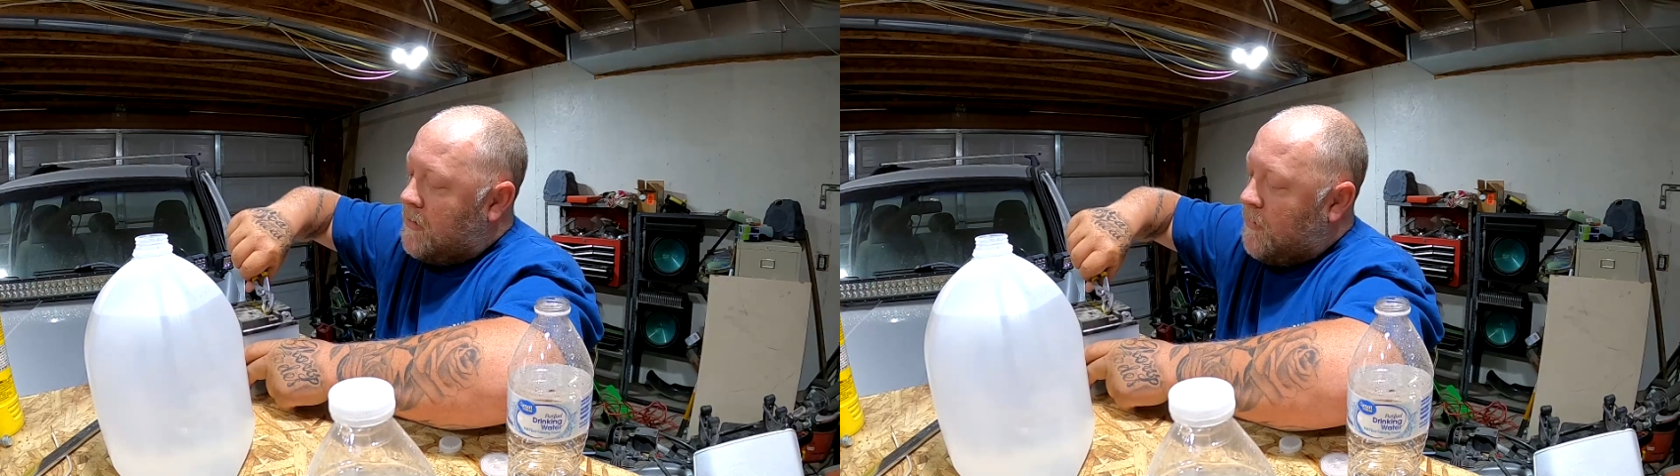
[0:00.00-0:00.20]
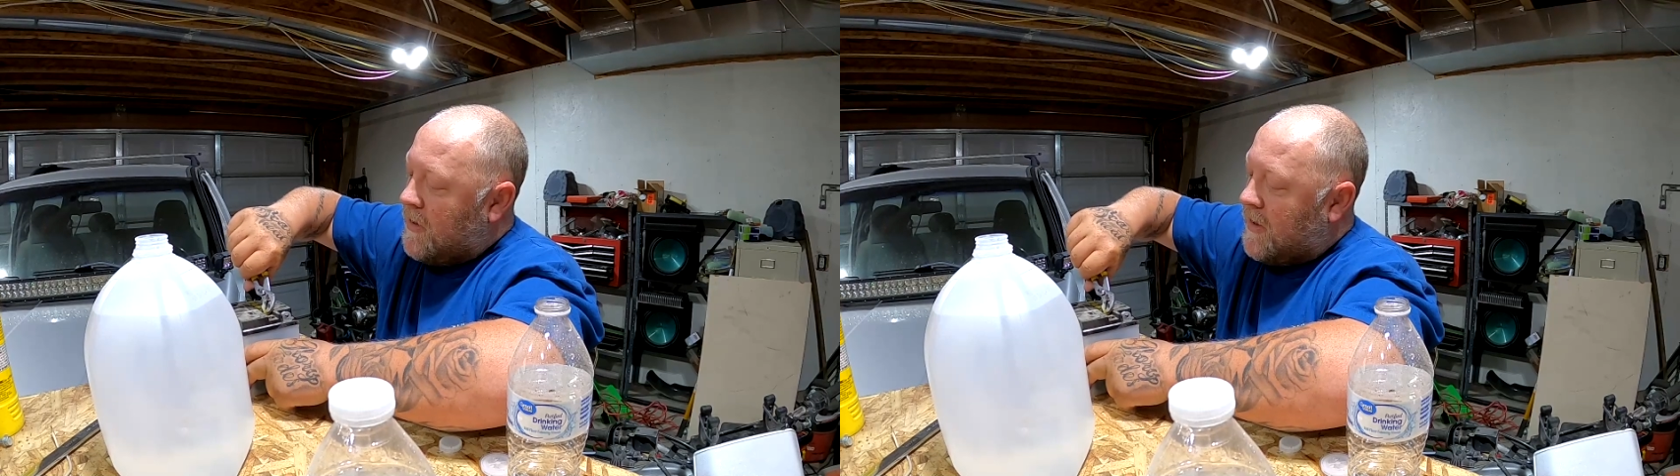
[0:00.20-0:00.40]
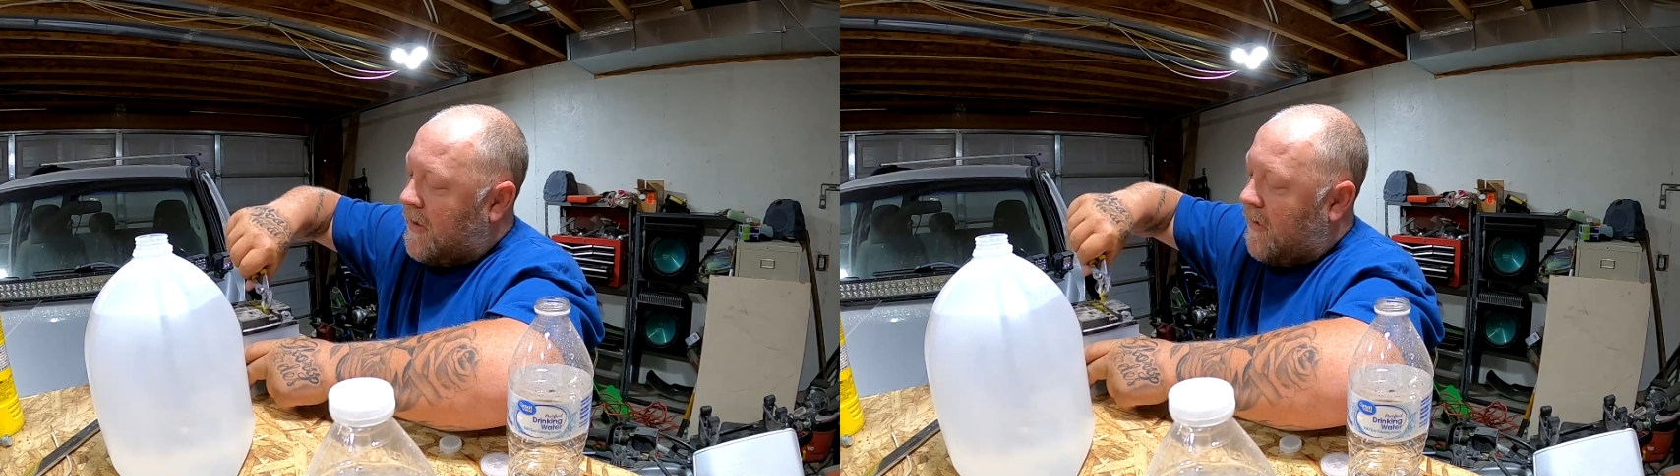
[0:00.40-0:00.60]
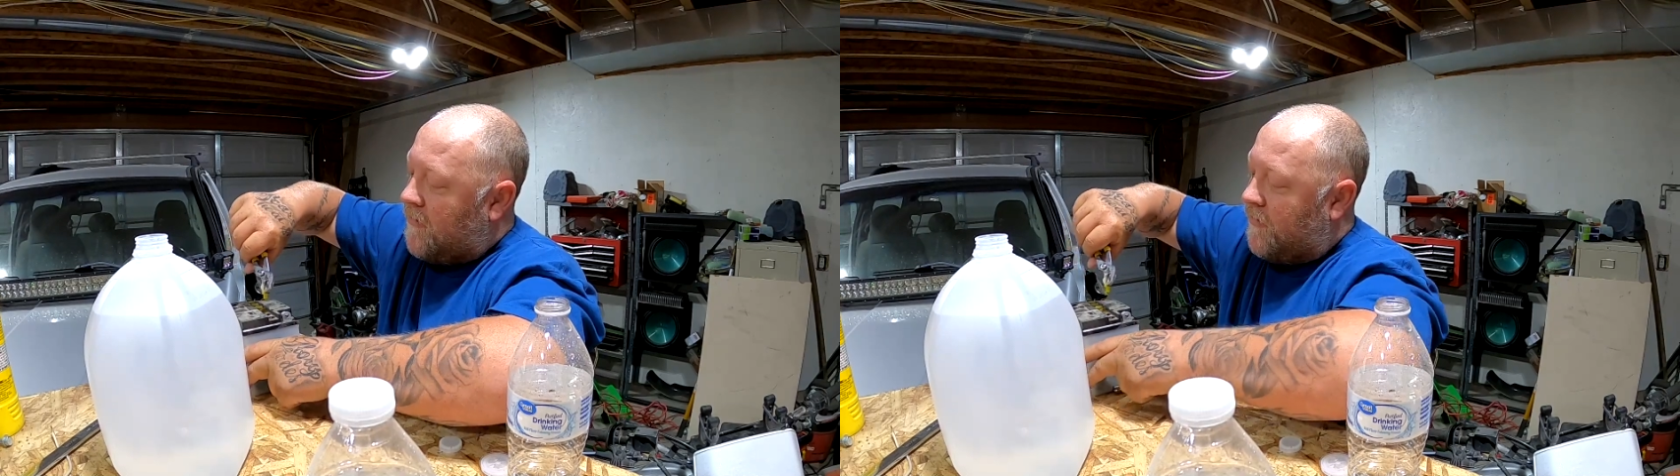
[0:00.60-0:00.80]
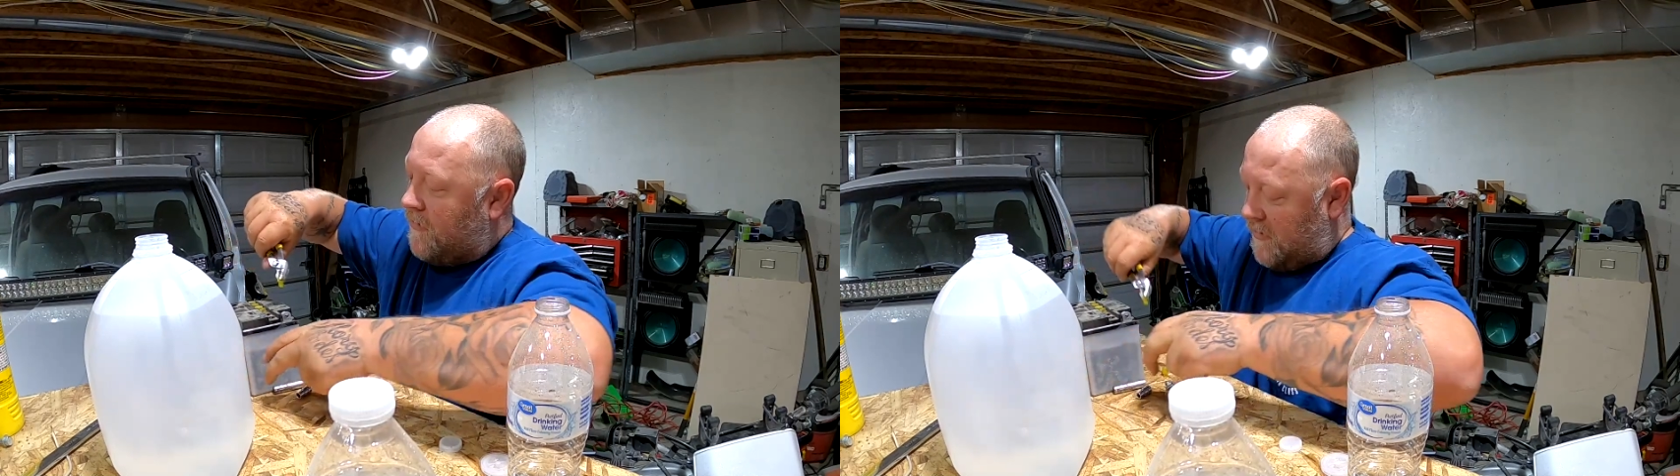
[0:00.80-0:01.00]
be
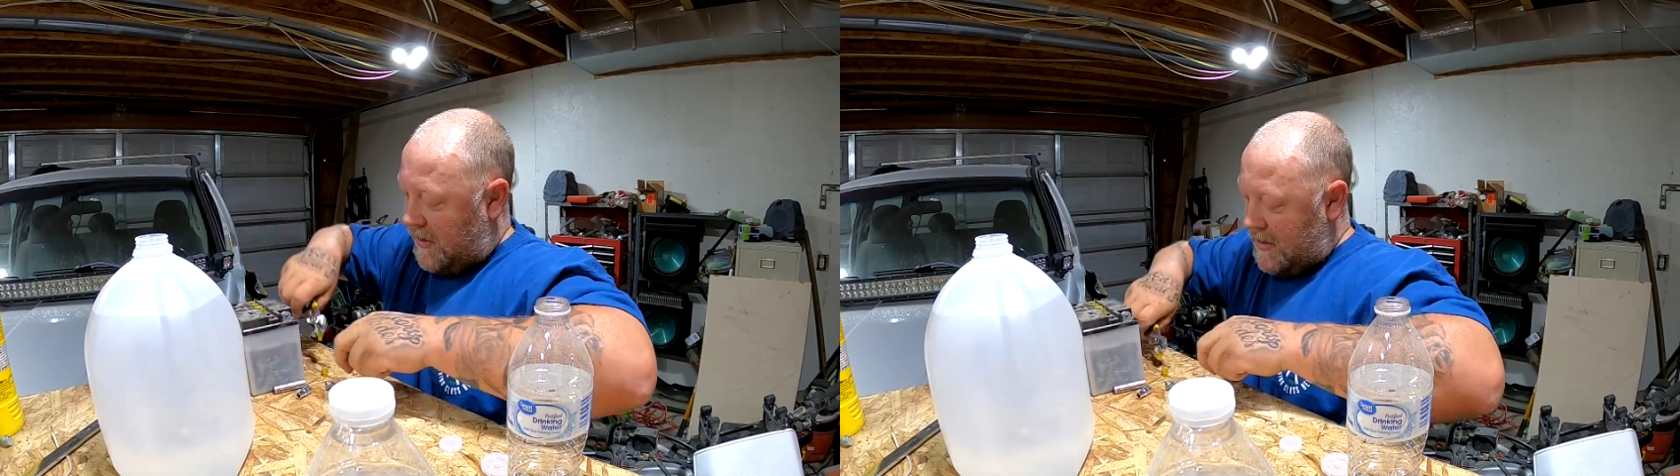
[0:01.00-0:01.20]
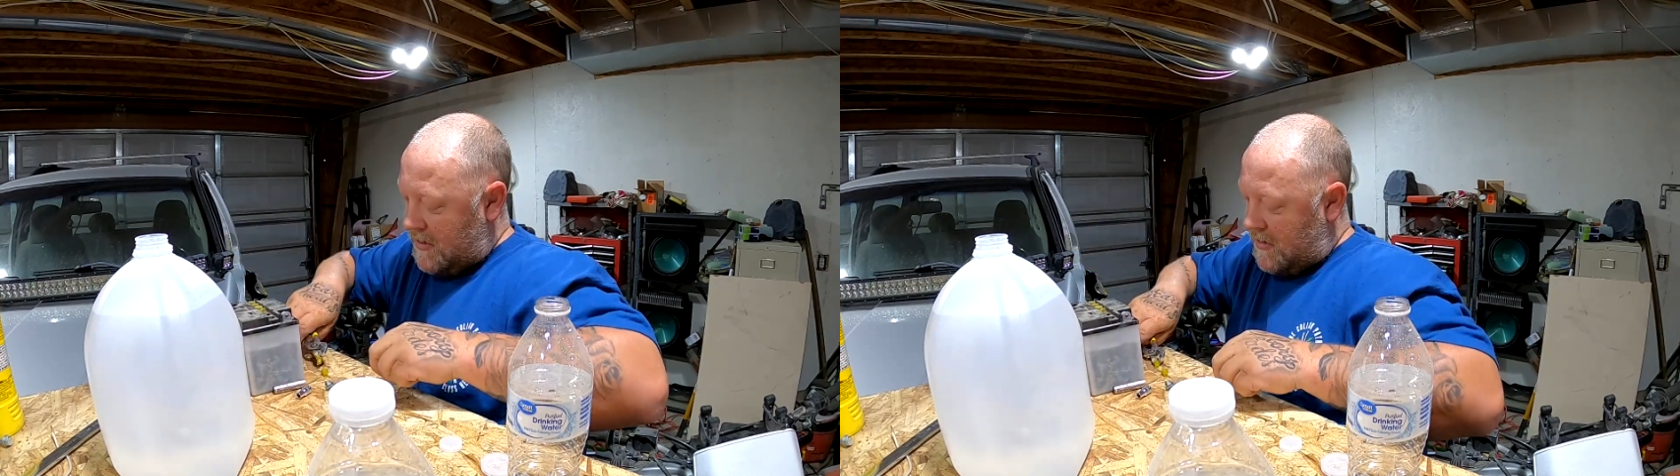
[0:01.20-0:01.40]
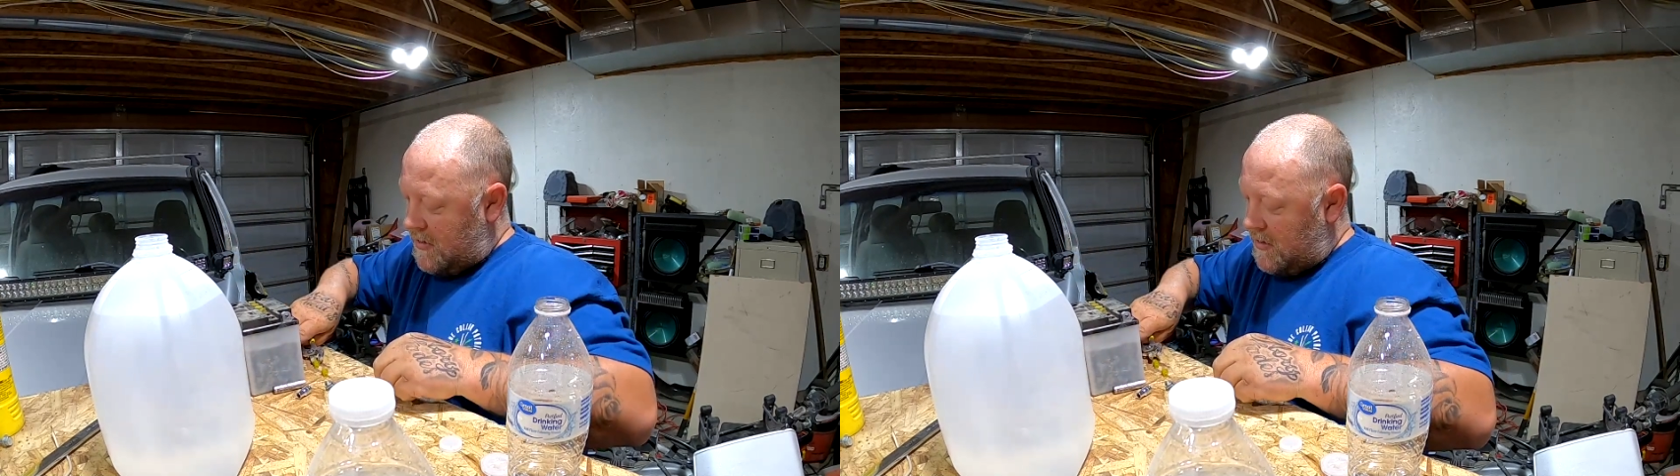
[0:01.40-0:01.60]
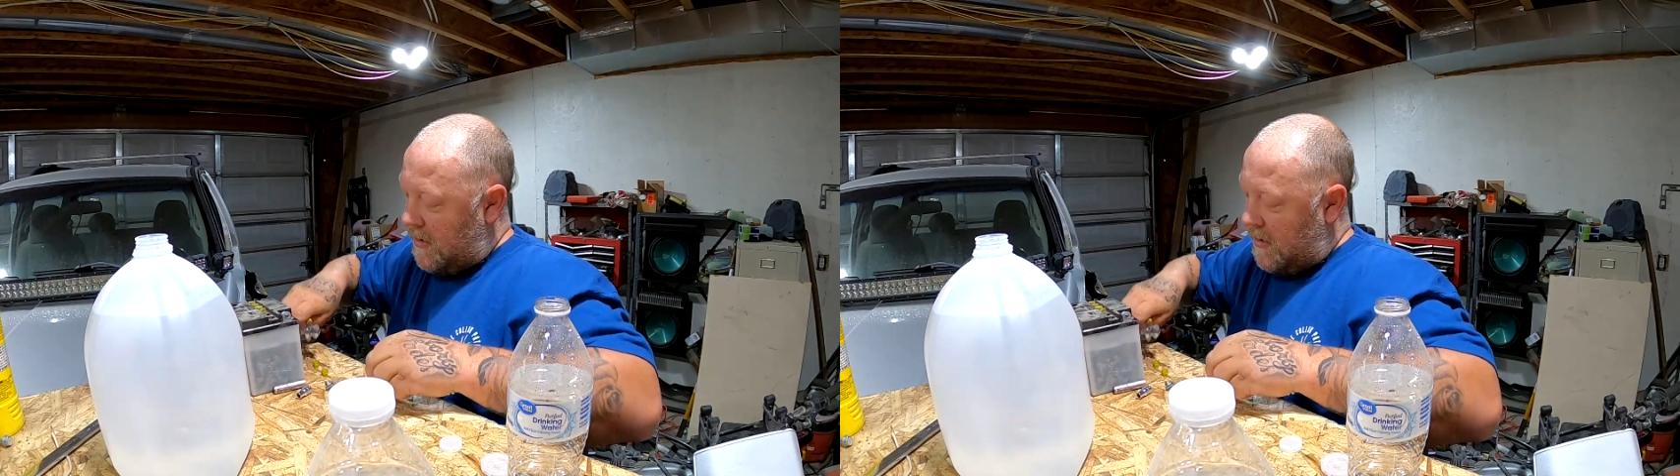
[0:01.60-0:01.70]
careful. I don't